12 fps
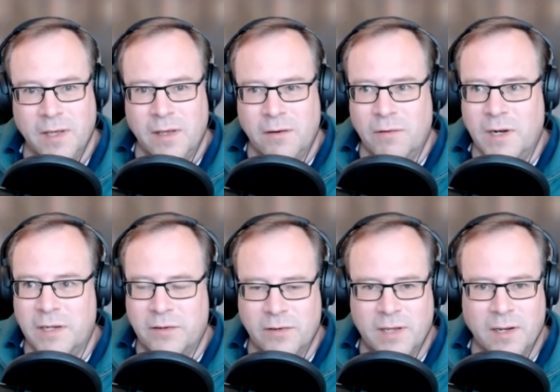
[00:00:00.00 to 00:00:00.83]
really to
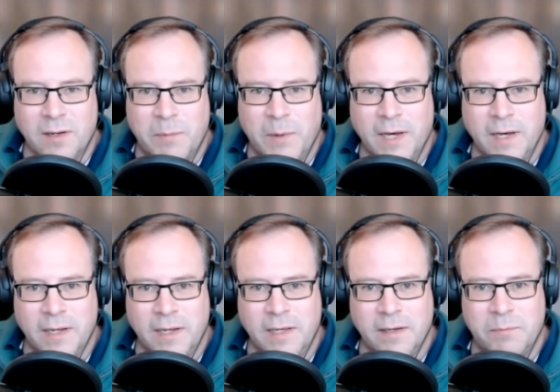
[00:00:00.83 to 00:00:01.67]
kind of
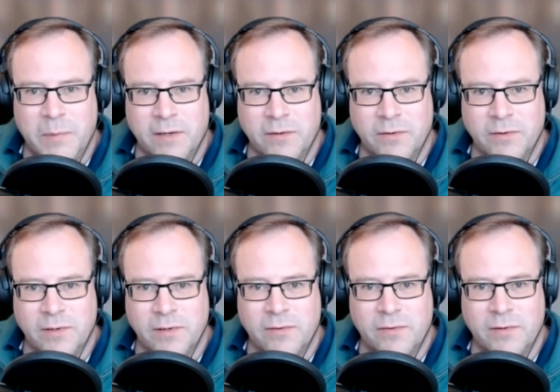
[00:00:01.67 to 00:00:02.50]
pioneer
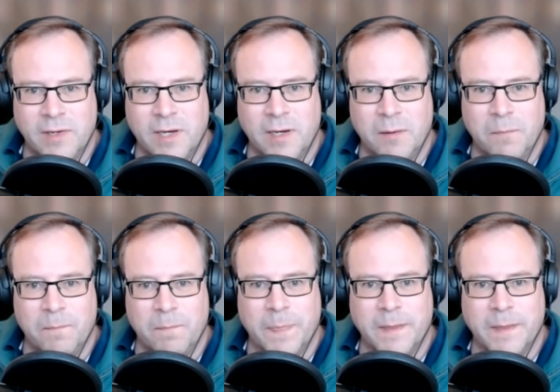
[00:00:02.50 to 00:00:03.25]
PegaSys's um,